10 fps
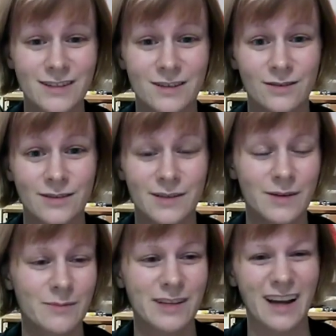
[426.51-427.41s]
So
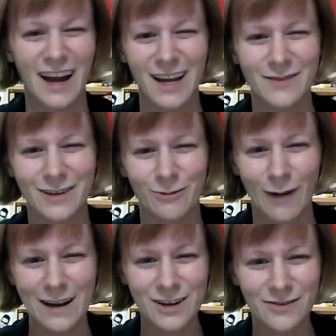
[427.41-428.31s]
sometimes, like, I have a
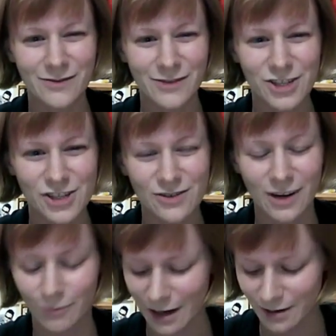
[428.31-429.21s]
right shoe,
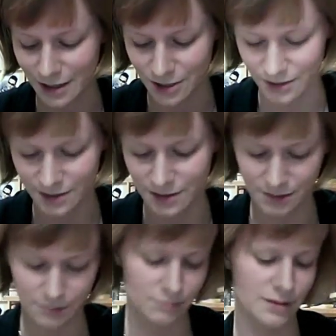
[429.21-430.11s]
actually
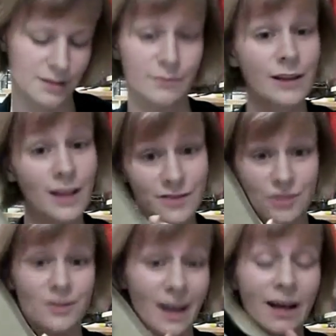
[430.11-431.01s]
this is my left
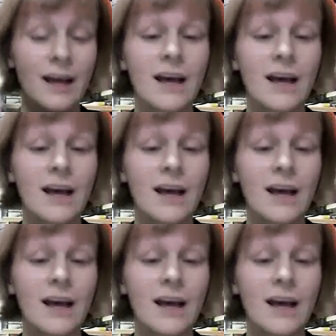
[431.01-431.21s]
shoe, yeah.